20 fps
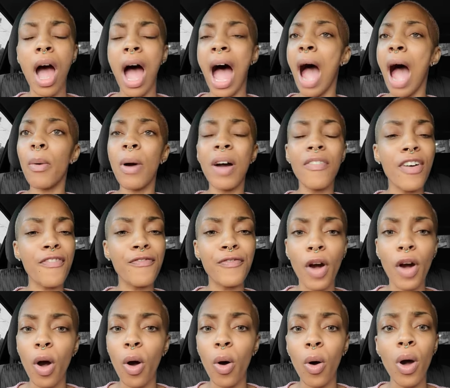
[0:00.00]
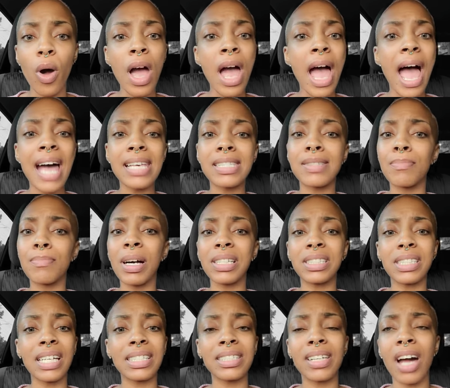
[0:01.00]
however fold, as
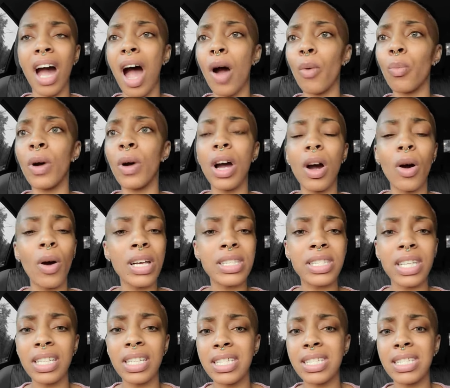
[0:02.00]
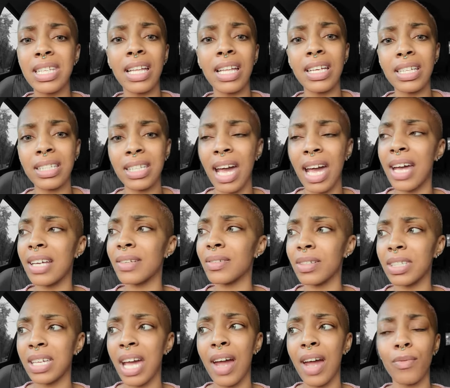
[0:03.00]
much as God will, until the ceiling
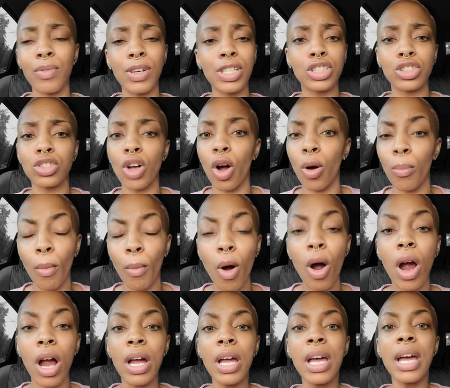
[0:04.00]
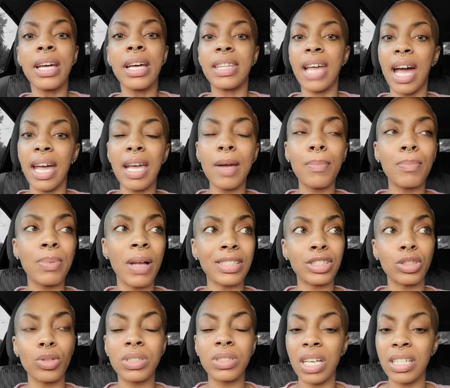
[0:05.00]
can't reach no more, that he
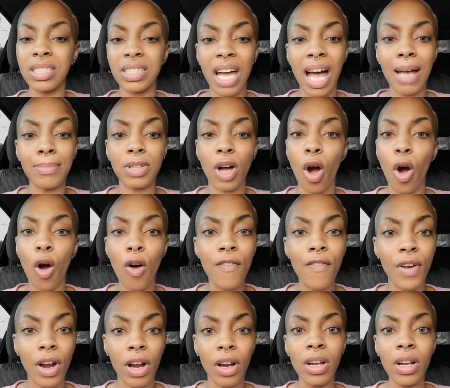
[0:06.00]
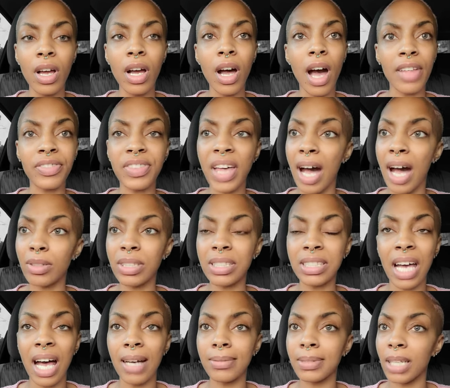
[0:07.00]
bless you 10 times over, 1,000
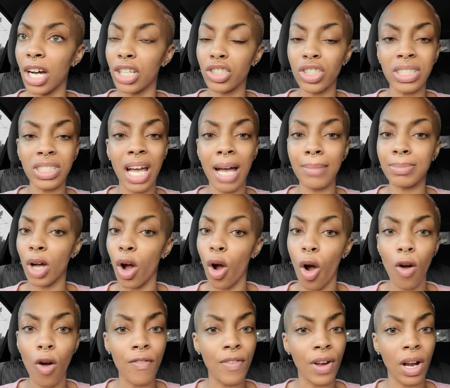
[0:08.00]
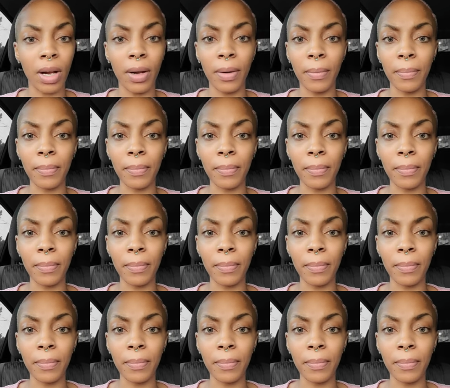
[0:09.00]
times, 100 times over,